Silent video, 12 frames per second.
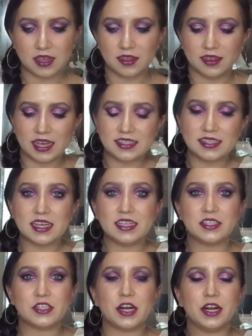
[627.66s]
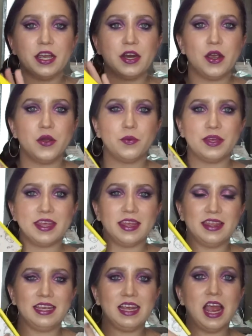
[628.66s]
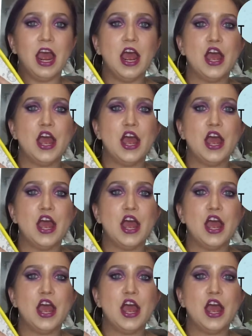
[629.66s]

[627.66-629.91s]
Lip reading: let's get started with the